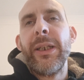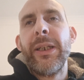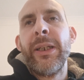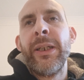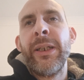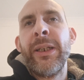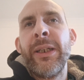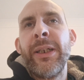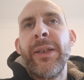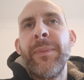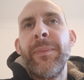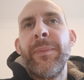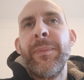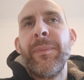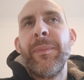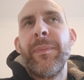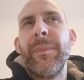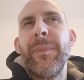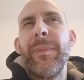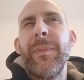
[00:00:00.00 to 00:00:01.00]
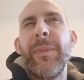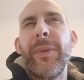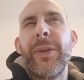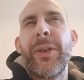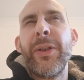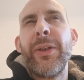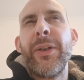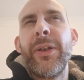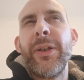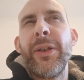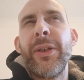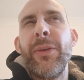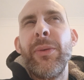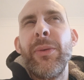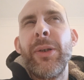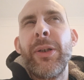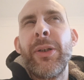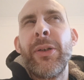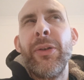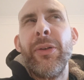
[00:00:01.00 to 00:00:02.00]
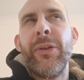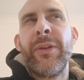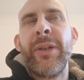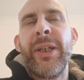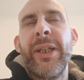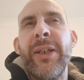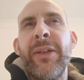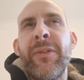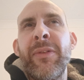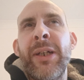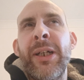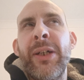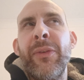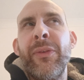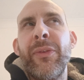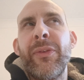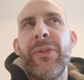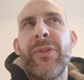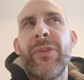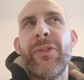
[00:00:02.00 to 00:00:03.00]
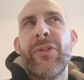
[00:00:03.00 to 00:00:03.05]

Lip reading: Could argue I could take the ground